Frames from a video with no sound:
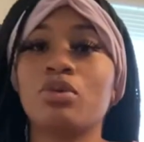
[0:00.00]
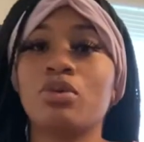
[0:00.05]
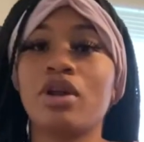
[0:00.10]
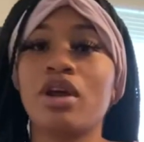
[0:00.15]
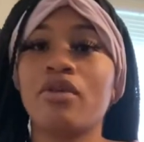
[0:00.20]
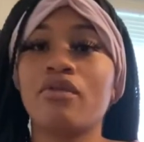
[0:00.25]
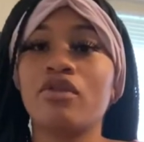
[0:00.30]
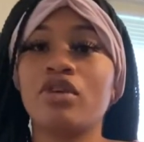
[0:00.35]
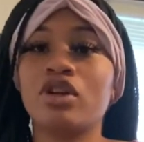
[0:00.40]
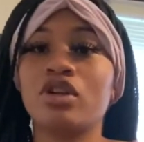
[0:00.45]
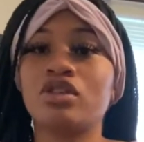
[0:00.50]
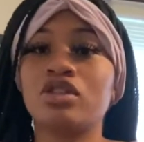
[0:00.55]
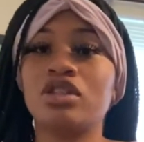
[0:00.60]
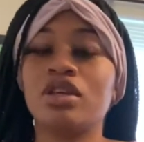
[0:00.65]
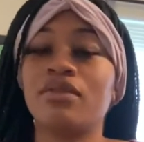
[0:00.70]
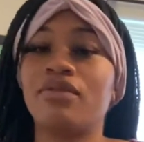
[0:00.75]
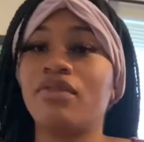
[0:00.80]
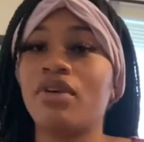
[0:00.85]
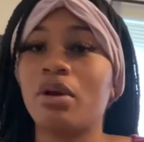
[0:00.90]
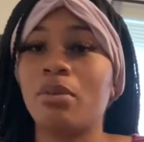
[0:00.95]
whatever
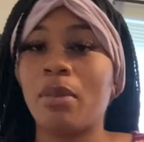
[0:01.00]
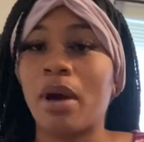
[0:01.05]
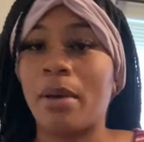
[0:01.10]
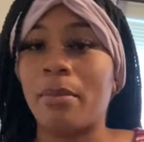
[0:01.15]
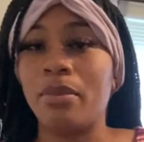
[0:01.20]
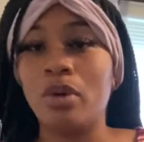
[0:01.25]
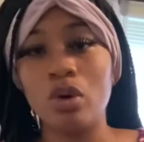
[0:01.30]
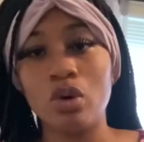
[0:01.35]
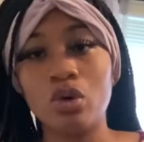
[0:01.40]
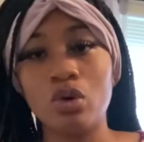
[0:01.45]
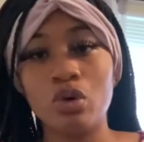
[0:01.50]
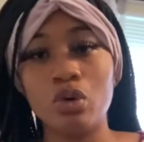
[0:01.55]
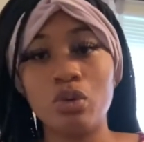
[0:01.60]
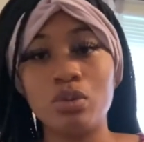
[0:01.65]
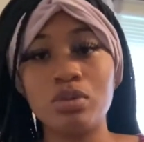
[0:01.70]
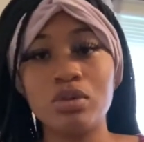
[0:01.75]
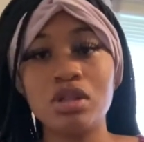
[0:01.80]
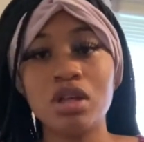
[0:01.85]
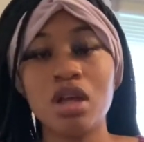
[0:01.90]
to fit my boobs.